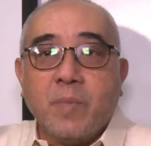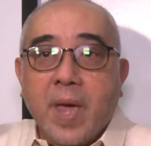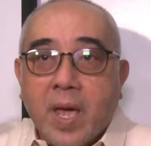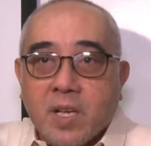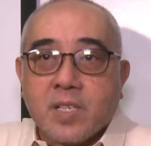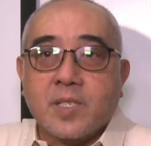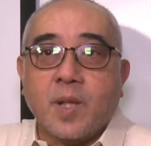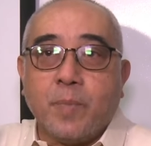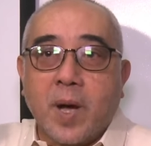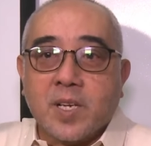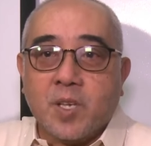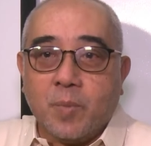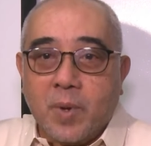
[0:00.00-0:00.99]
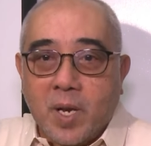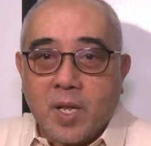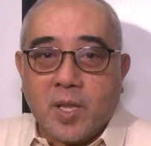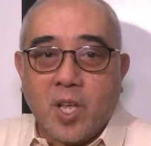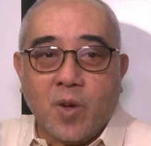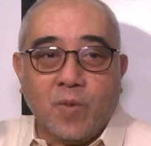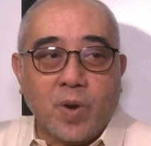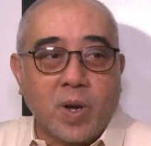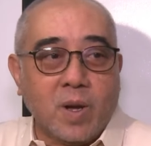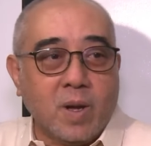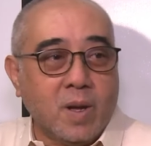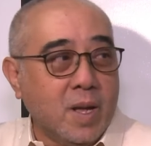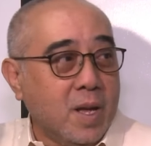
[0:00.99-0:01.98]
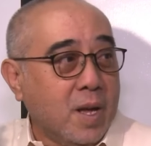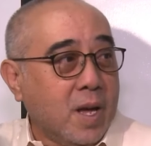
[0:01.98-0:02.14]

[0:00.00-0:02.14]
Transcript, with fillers: makes the possibility of a